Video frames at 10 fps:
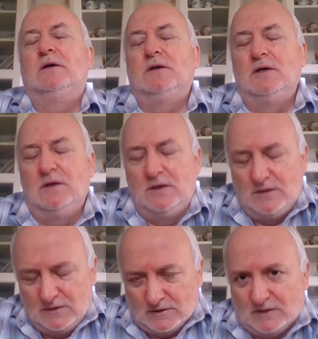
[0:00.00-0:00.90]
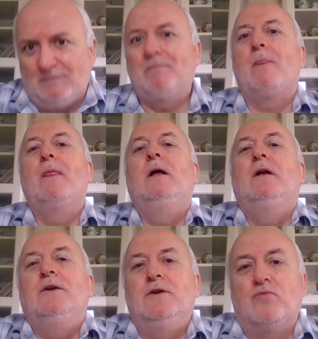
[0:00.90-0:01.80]
Ugh.
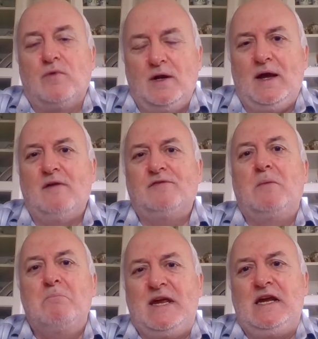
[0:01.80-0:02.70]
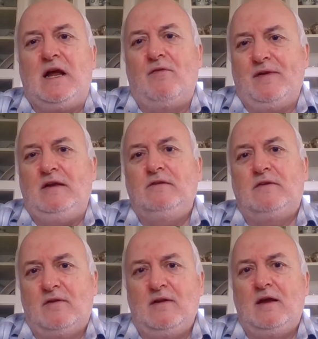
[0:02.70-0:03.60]
You really have to make
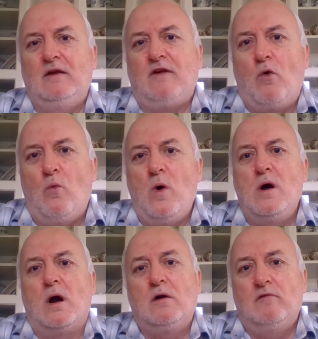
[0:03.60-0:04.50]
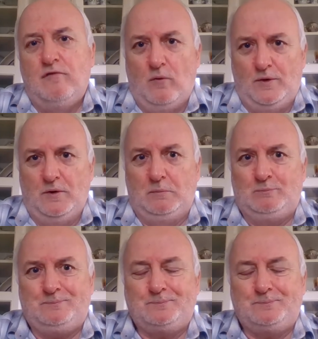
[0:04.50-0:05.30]
these things work for you.